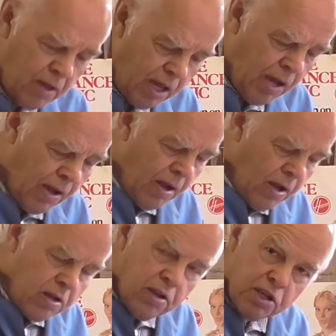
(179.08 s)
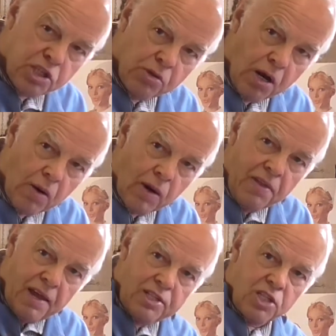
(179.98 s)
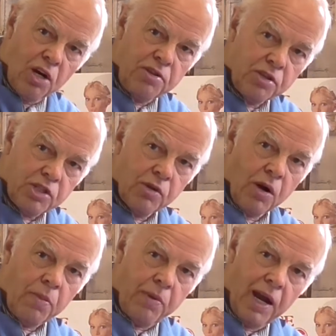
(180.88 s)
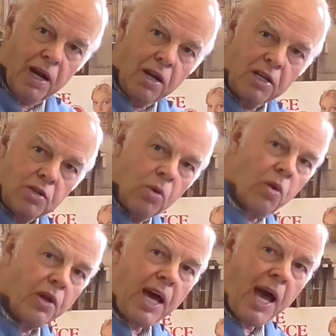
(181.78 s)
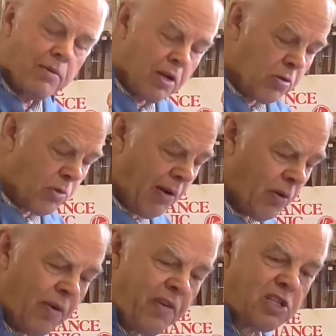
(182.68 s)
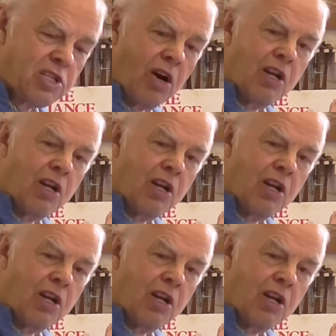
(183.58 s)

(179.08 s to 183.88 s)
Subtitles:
the screw and then tighten the screw up, it'll undo all the cable and unravel. If it's tied